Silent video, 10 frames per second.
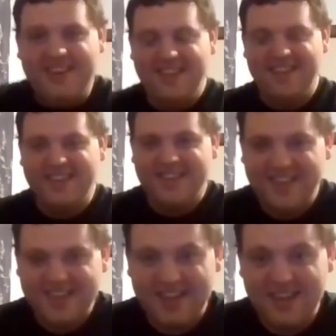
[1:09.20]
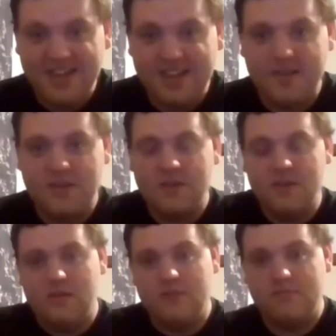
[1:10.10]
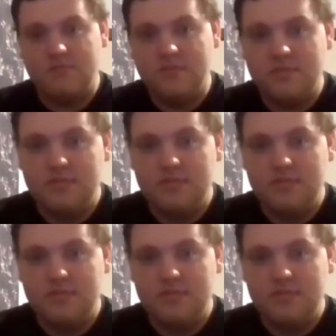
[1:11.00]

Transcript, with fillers: Yeah, exactly. How can you not see it?